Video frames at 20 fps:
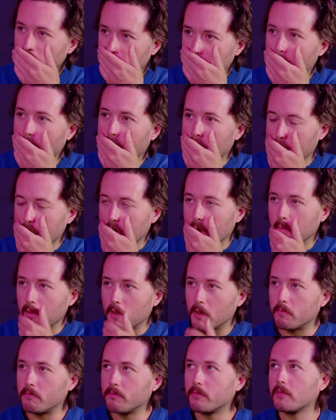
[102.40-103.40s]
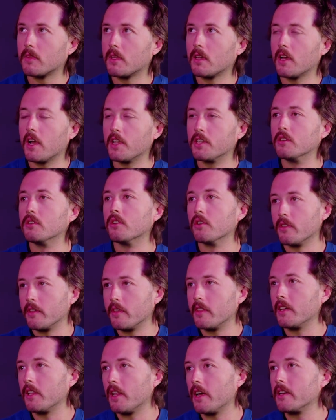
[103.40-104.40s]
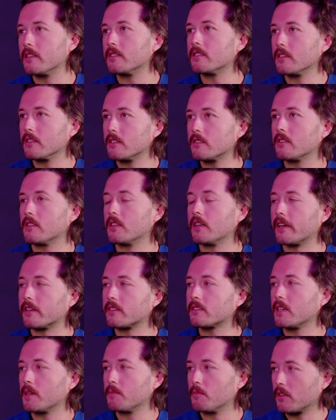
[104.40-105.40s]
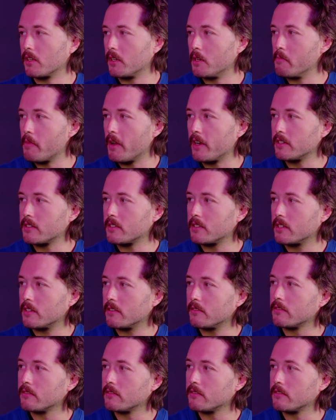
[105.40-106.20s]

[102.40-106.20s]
Yeah. And you know that they're lying to you, so the next time you're going to embarrass yourself.